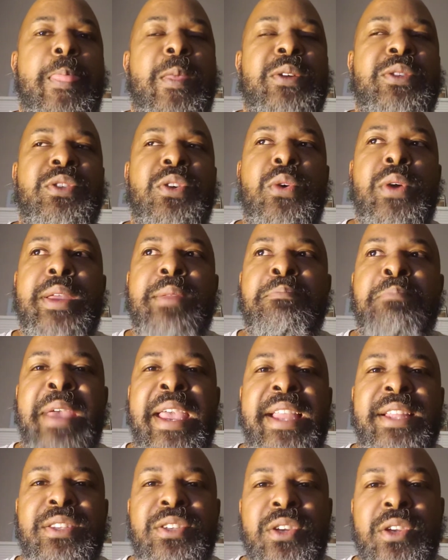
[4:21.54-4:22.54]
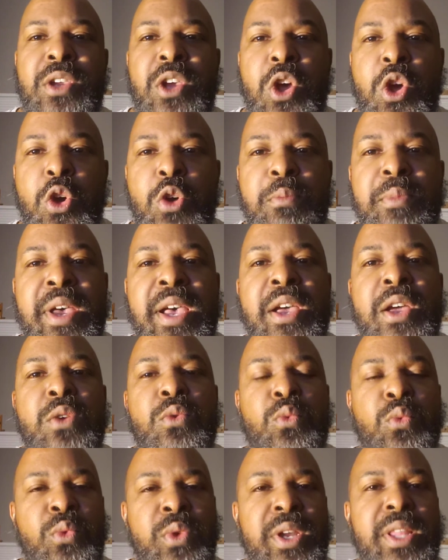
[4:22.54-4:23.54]
So it made Tacoma
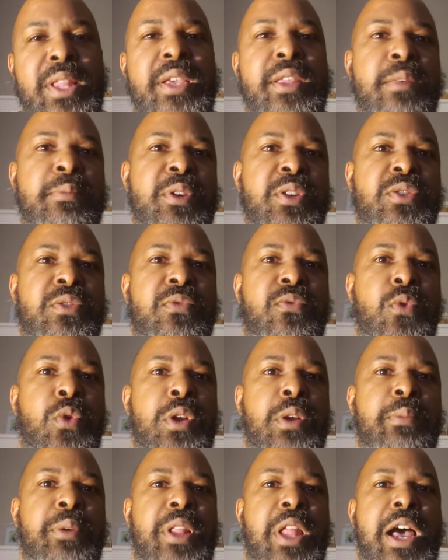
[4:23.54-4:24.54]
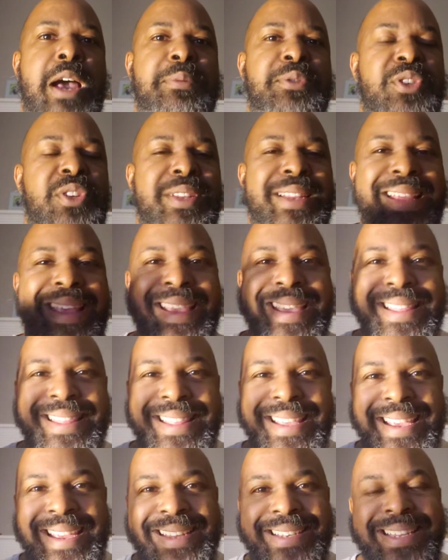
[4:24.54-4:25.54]
really the most affordable option in
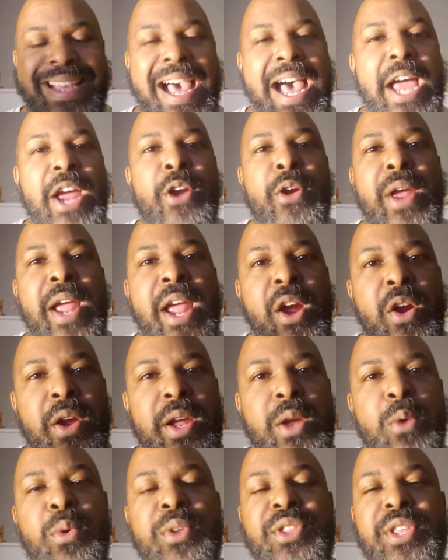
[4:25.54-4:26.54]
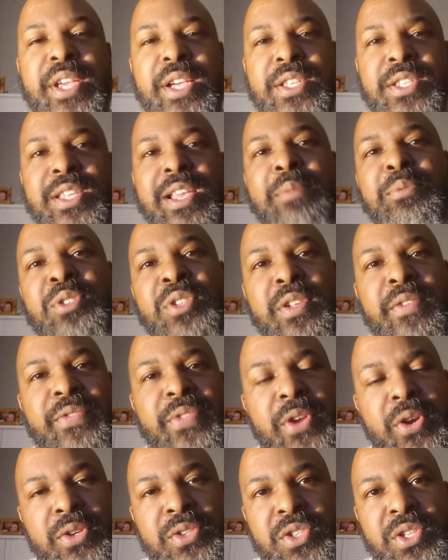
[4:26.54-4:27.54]
the entire area, with the exception of
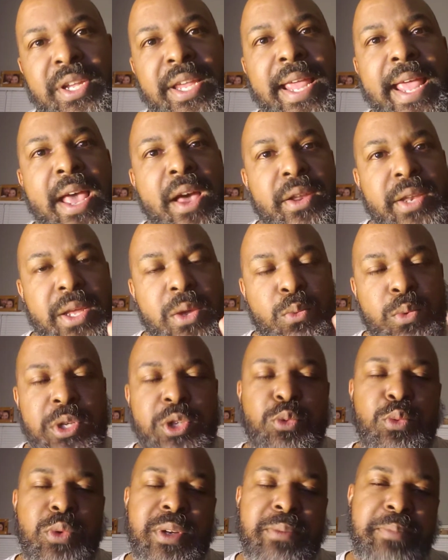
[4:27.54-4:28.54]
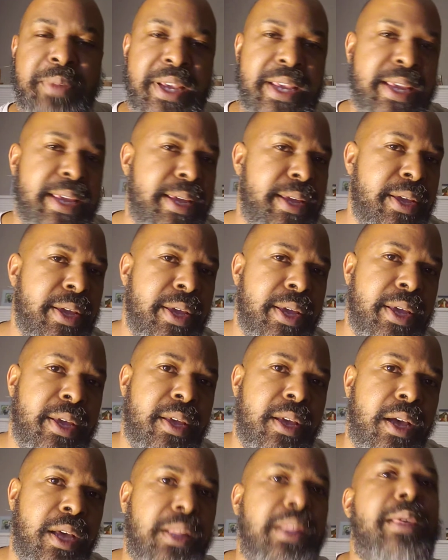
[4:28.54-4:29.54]
Thurston County, which would be
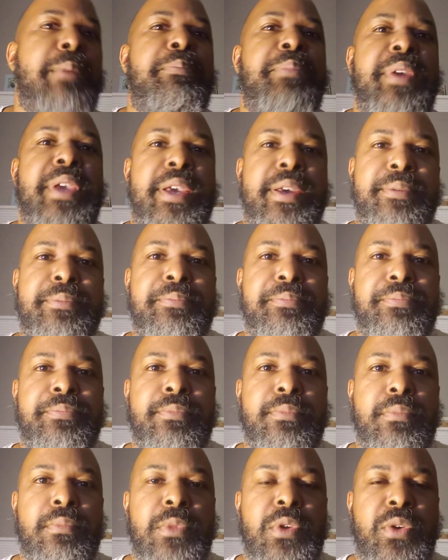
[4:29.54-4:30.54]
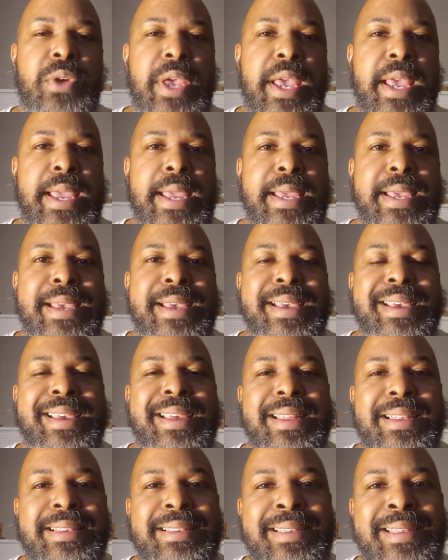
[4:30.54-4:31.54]
Olympia. Okay.
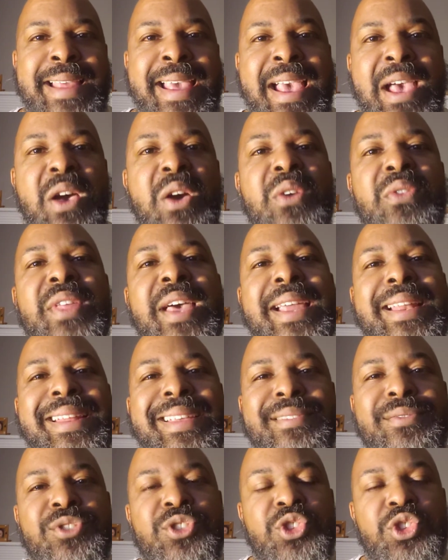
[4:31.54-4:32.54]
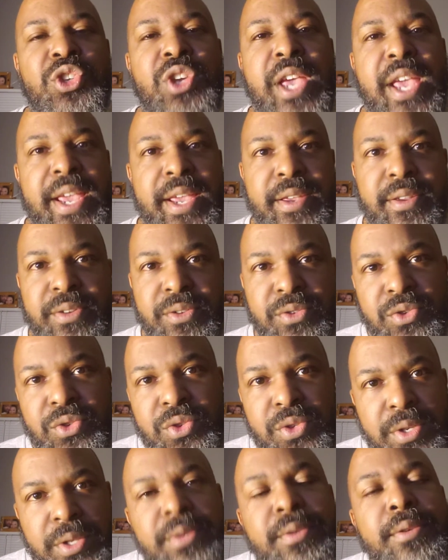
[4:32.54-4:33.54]
Now that has
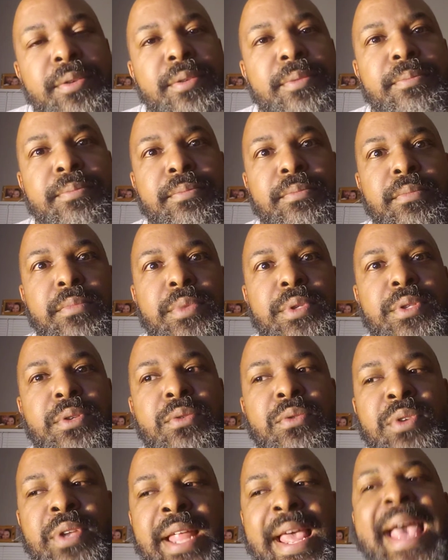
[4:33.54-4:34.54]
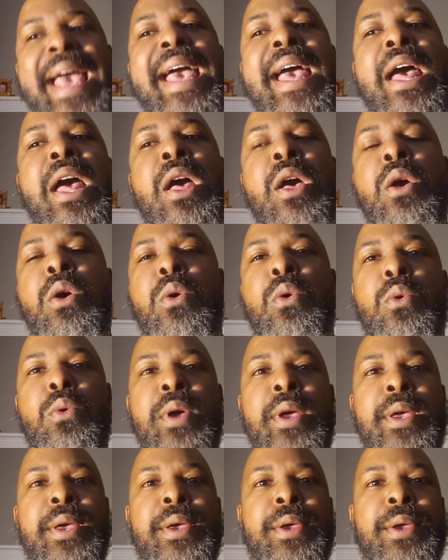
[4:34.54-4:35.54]
changed. So now